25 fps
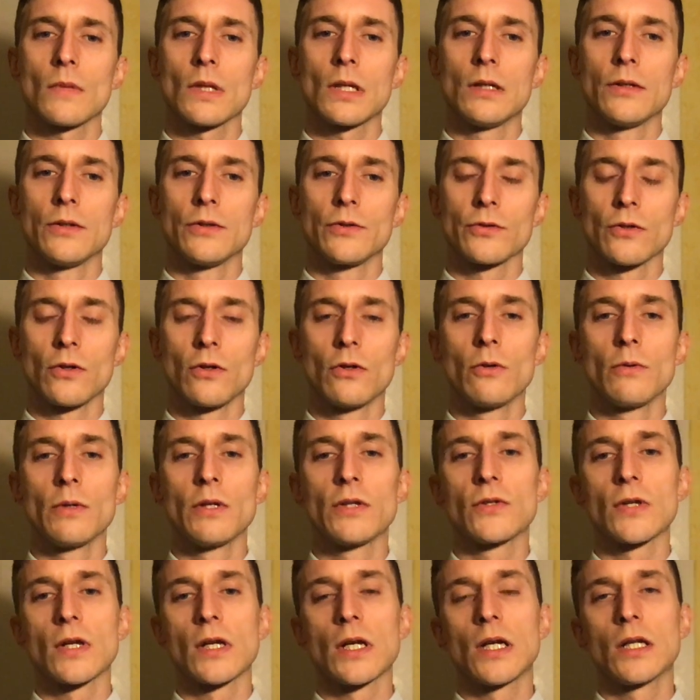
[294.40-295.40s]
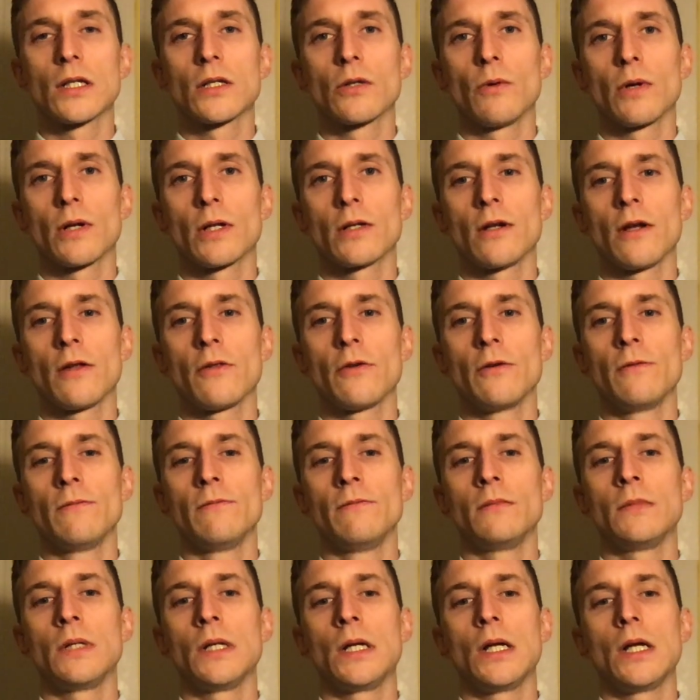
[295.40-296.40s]
So we say to one another,
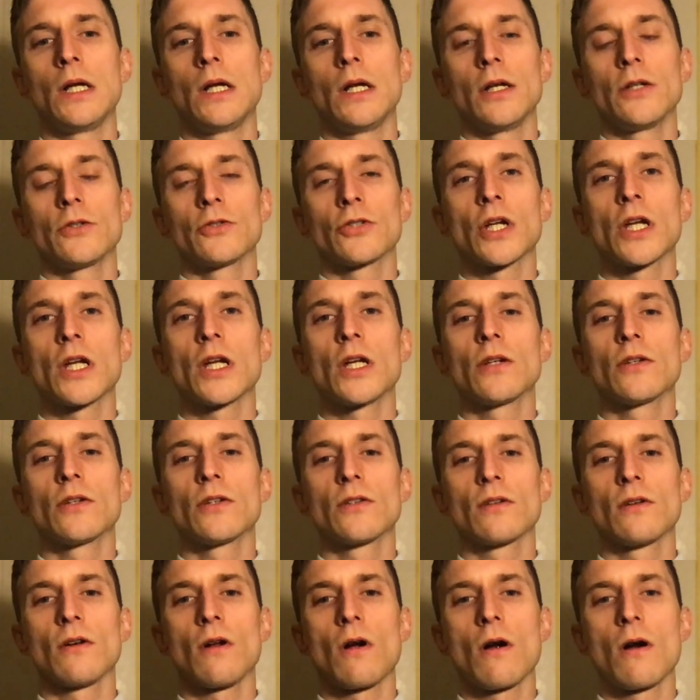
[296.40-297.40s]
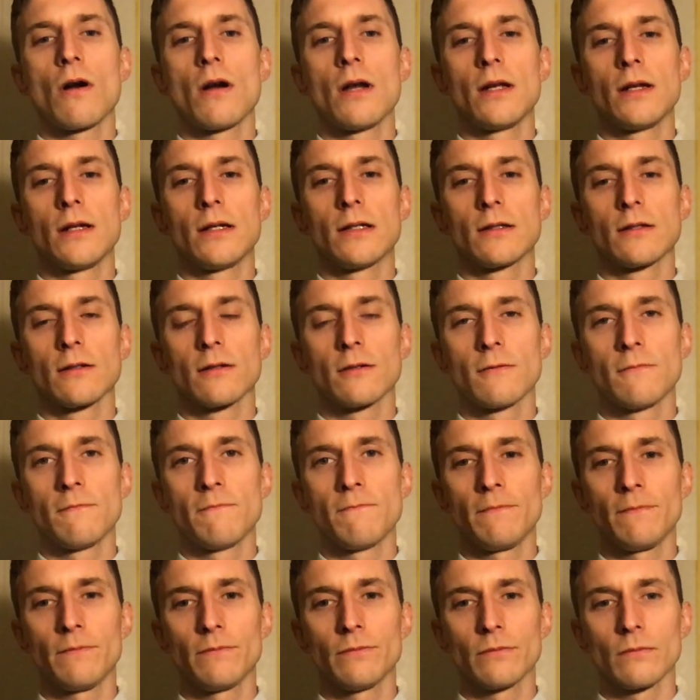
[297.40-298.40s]
change is in our hands,
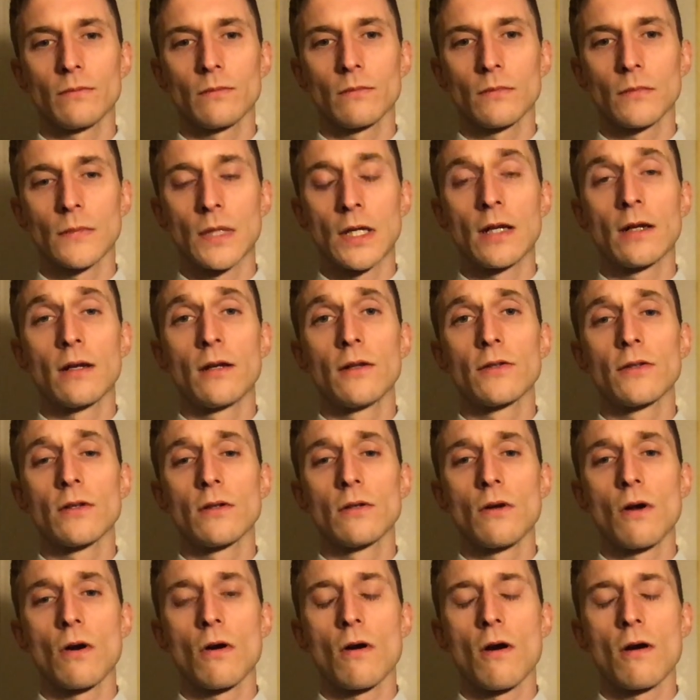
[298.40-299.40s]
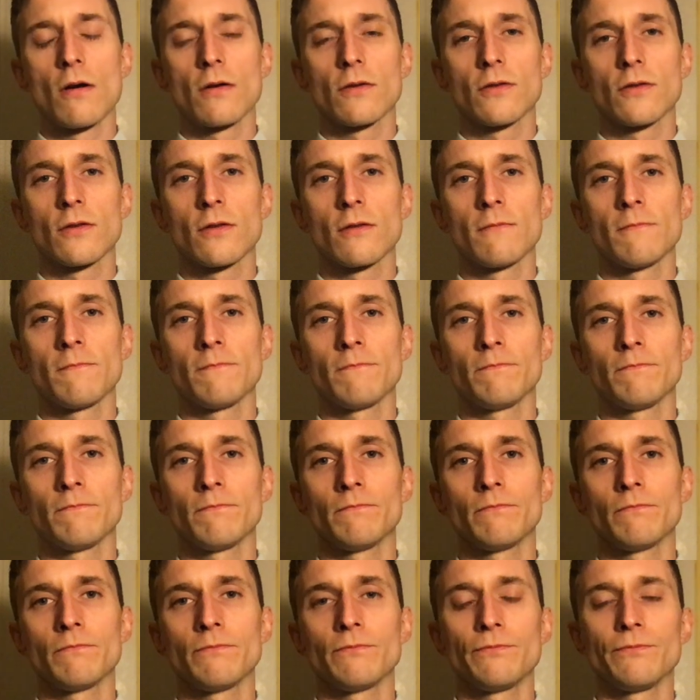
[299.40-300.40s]
and it is in our hearts
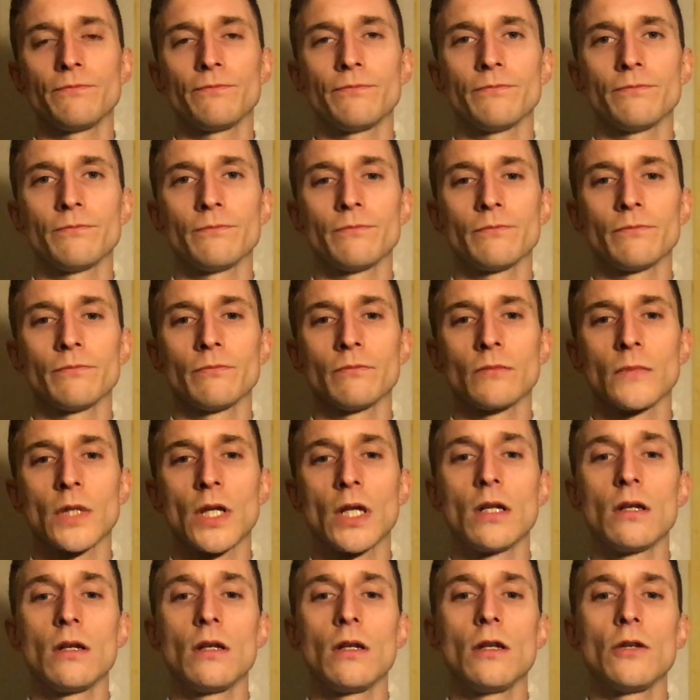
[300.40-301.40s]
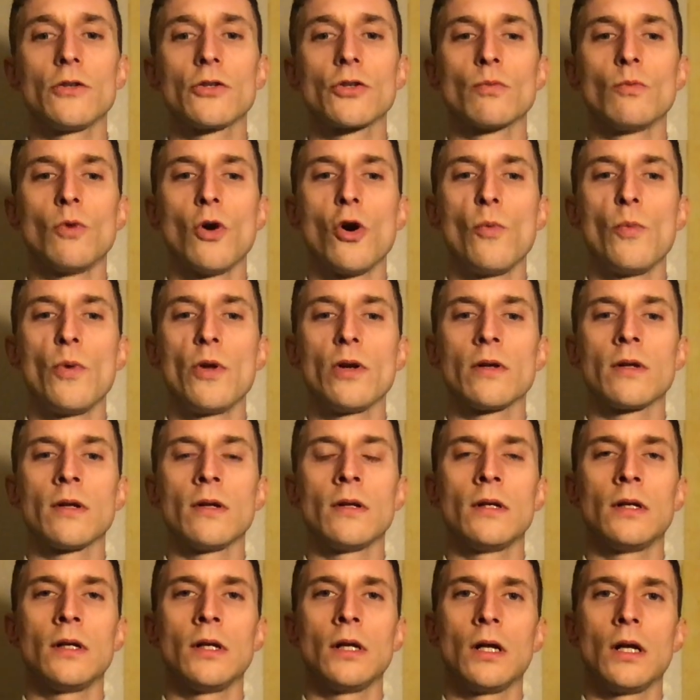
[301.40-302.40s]
that in each moment
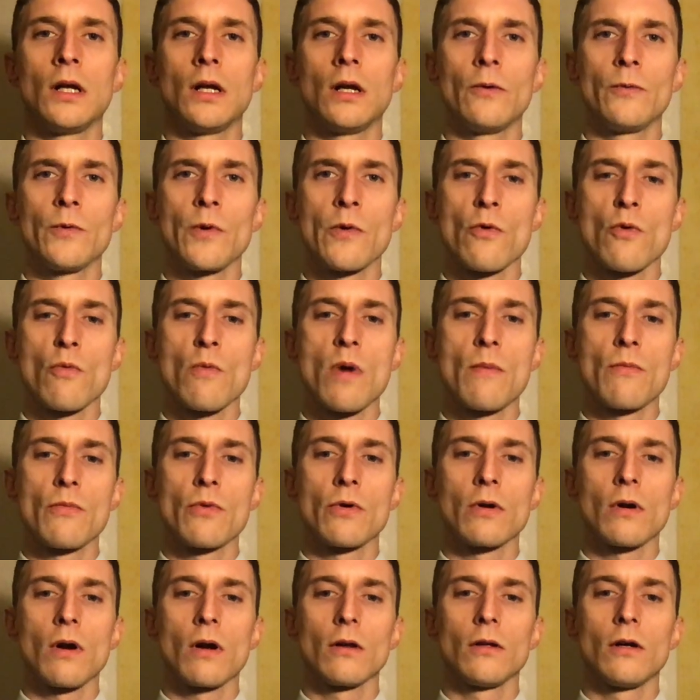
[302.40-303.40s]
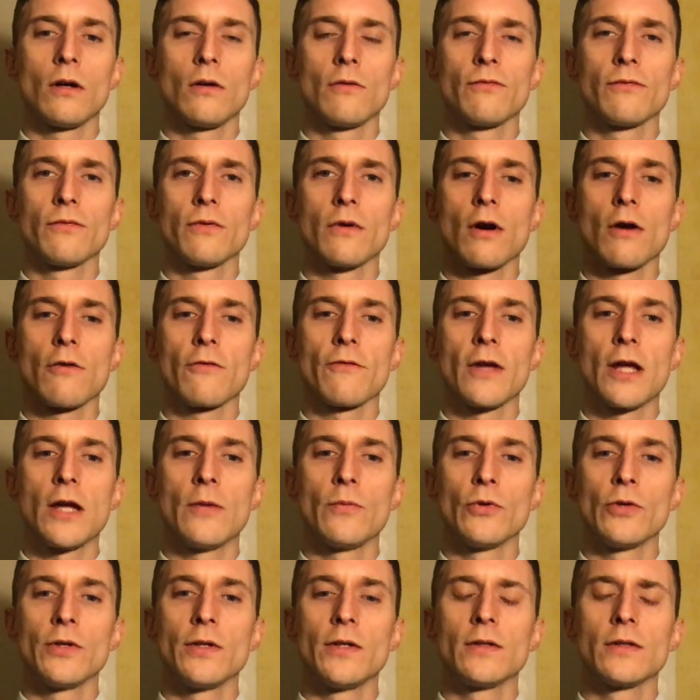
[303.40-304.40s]
we remember our love for our
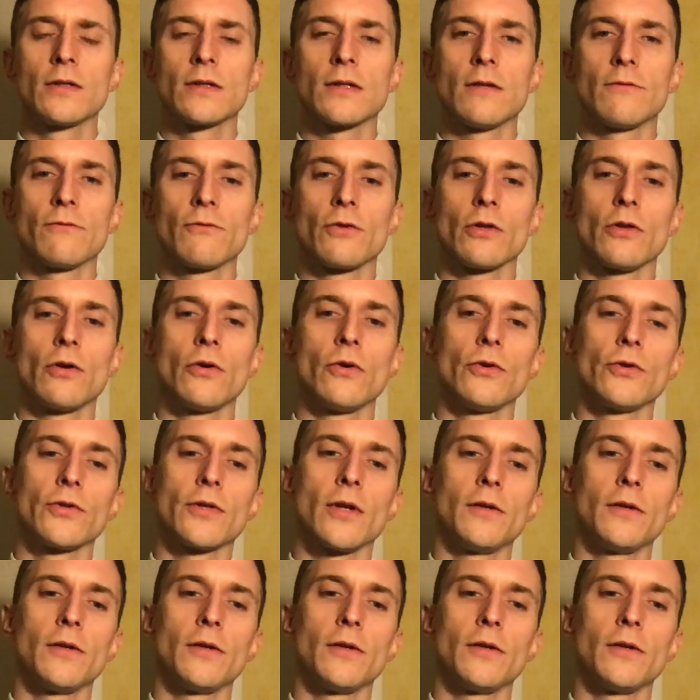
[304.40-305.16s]
families and for those on